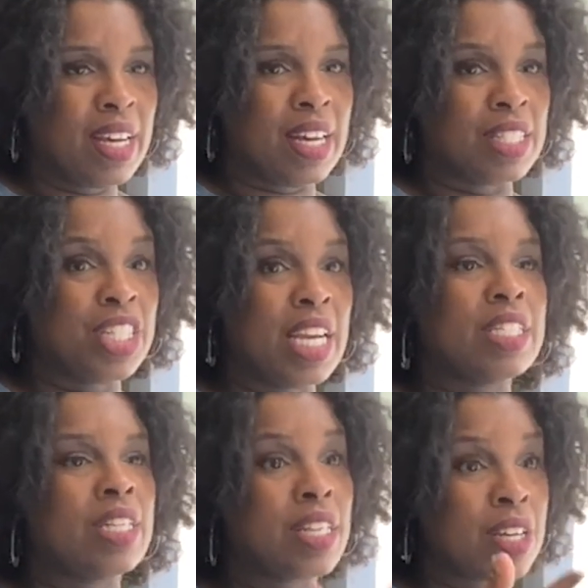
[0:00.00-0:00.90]
uh,
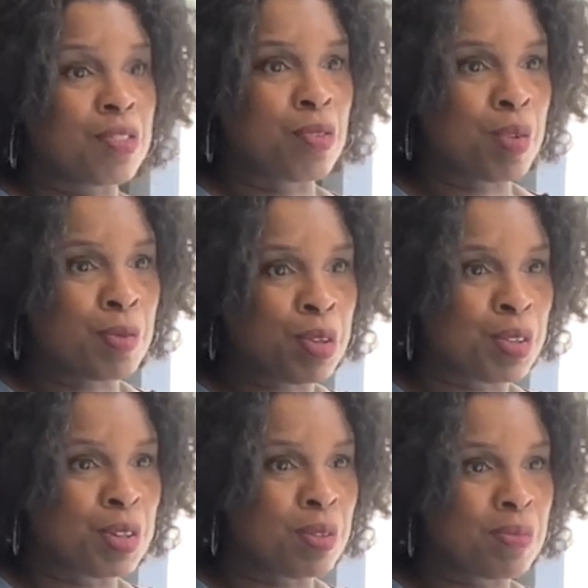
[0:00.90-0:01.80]
changing gloves from room to
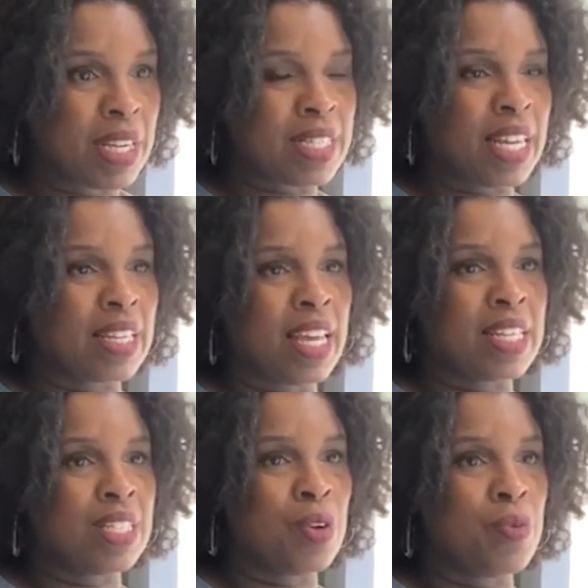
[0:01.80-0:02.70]
room things like
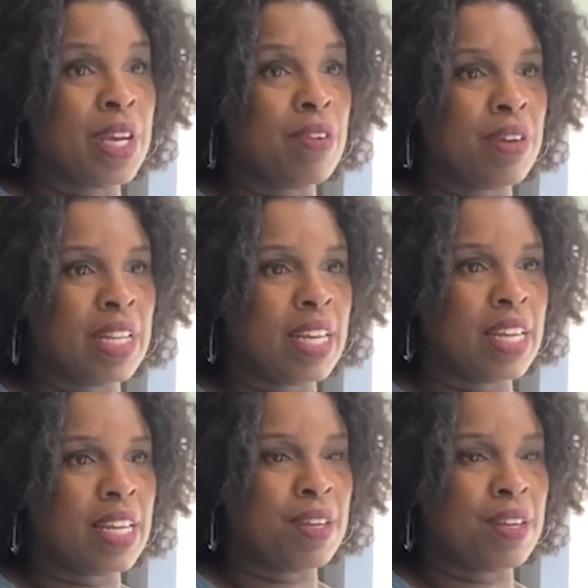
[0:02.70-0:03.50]
that so we really